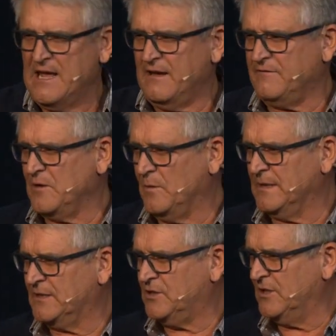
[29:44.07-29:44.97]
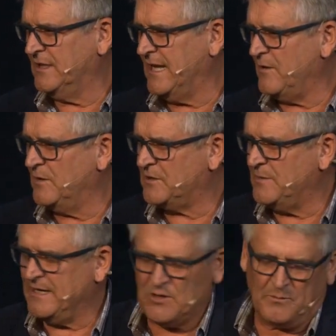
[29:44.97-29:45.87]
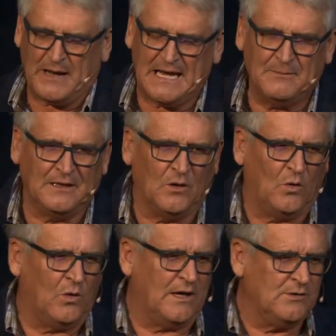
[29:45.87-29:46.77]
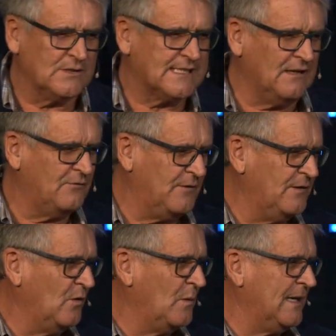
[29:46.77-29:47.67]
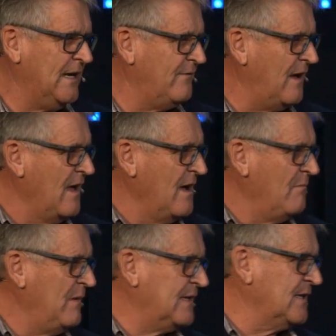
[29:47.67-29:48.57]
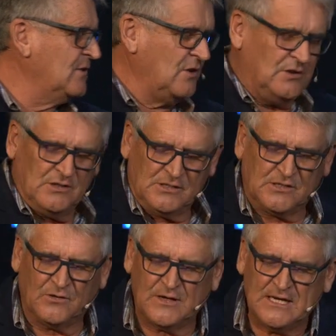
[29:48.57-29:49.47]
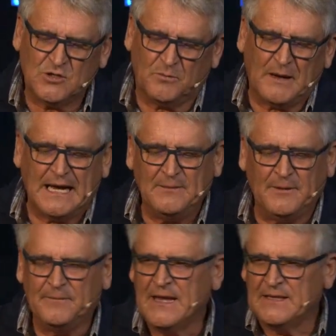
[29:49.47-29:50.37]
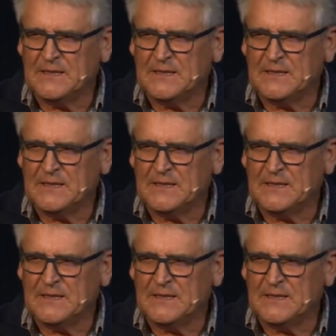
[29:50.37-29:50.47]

If you want to turn there with me in your Bible or on your cell phone or whatever method you use to read your Bible.